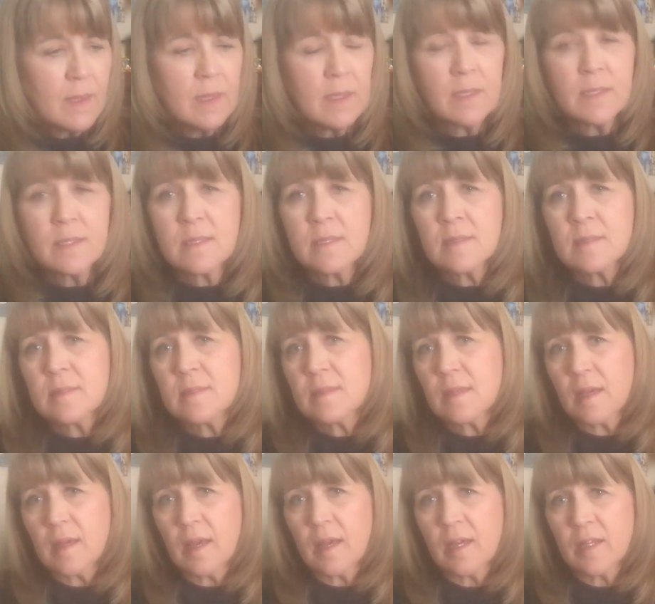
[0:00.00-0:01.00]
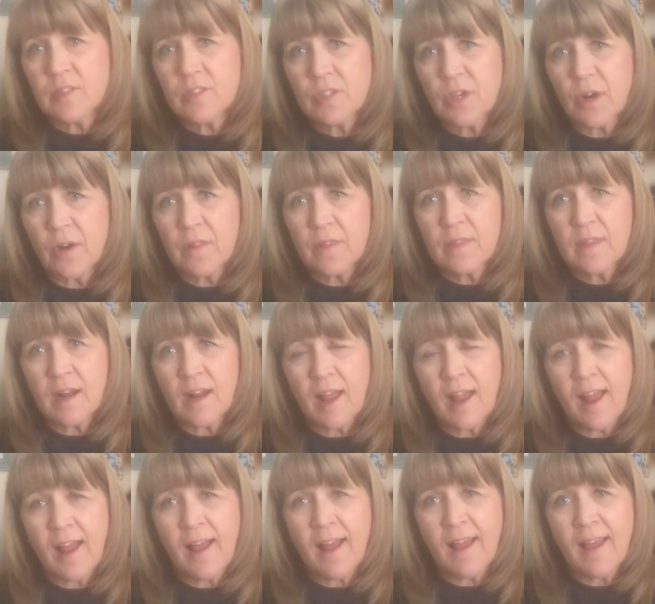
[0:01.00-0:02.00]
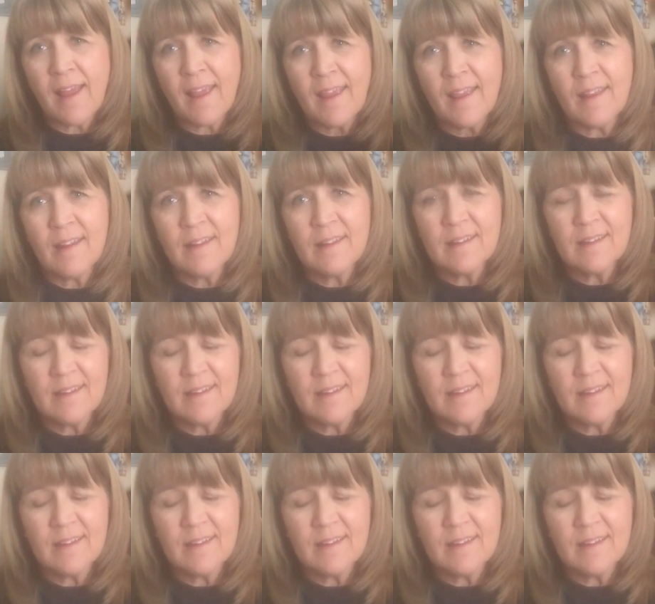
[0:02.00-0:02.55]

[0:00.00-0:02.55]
is a chart that I